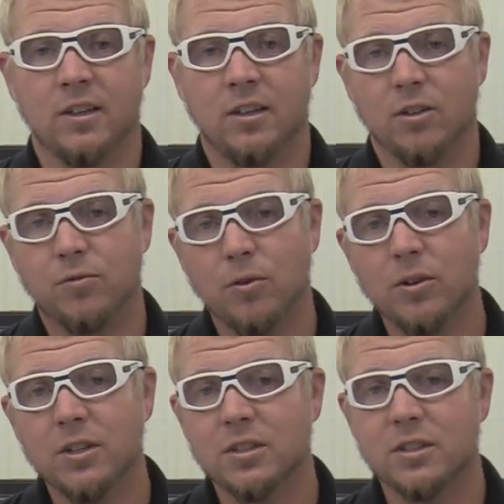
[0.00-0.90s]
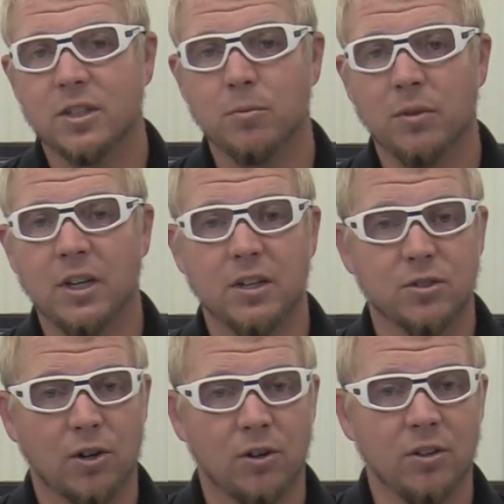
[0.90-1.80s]
The focus assembly is
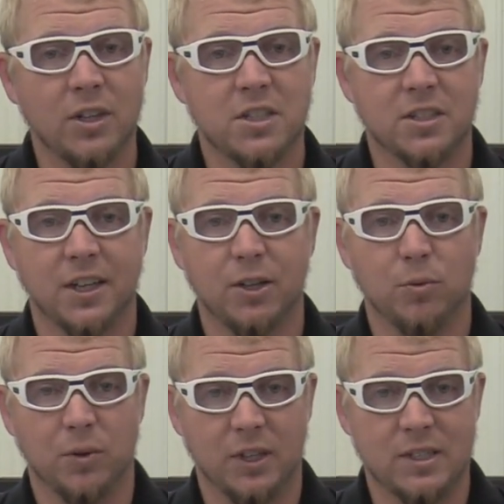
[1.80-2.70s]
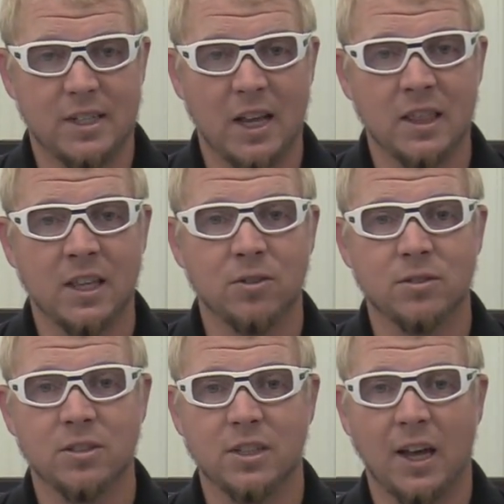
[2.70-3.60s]
currently set with a 10
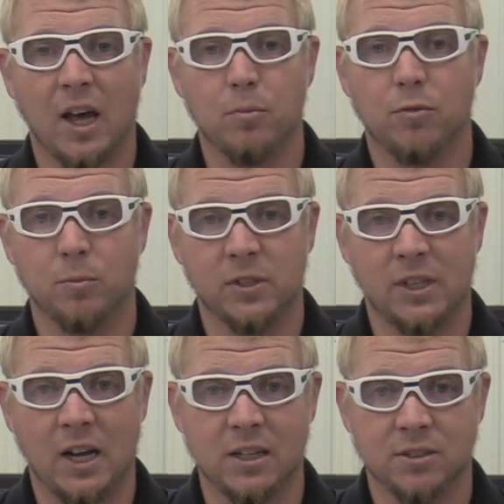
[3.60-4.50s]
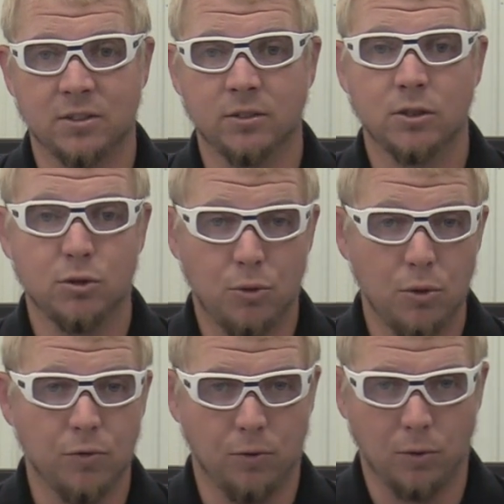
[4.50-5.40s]
thousandths gap from the nozzle to
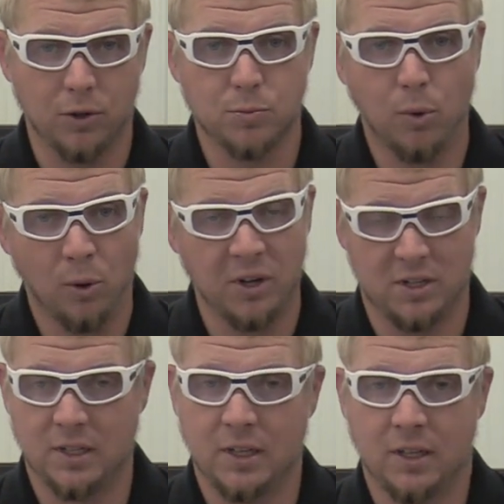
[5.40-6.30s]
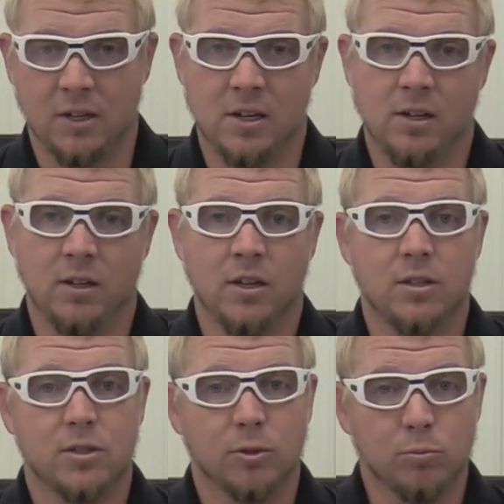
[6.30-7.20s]
the focus point.
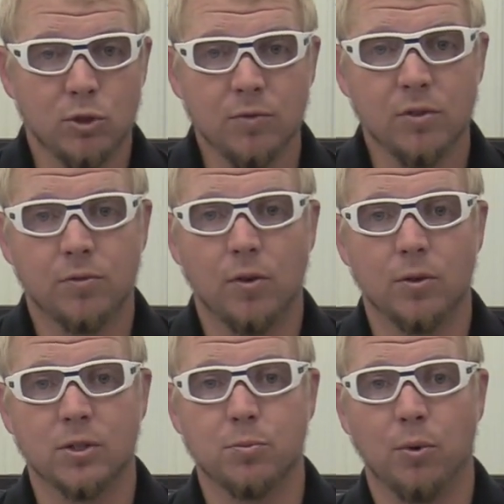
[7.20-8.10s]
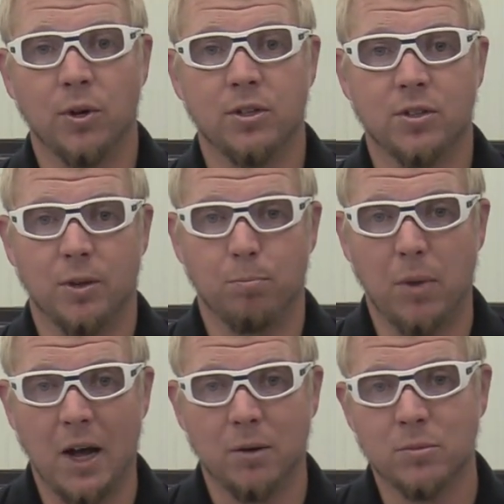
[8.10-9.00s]
To move the focus point to the
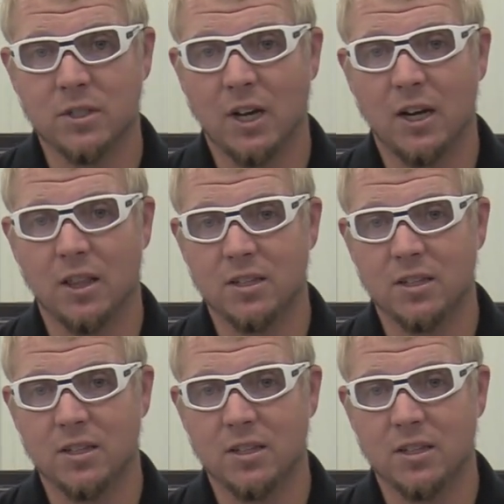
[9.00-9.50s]
bottom side of the